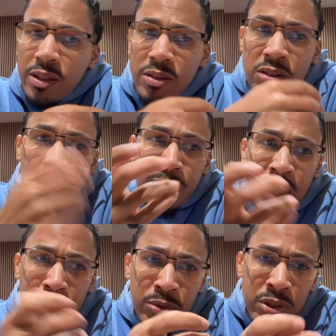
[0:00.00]

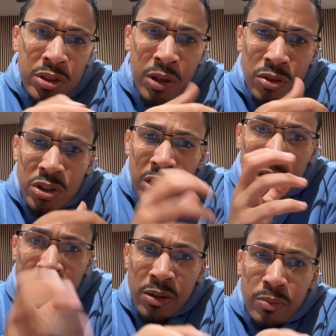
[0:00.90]
sometimes I'll just
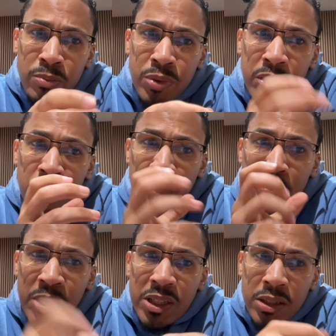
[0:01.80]
let them be with the
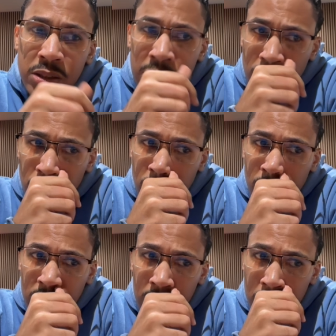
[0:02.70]
basic channel
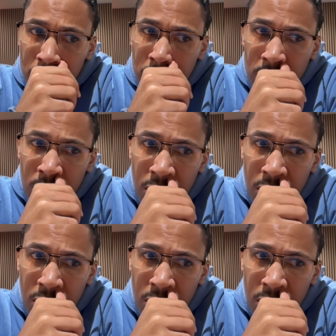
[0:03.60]
strip settings.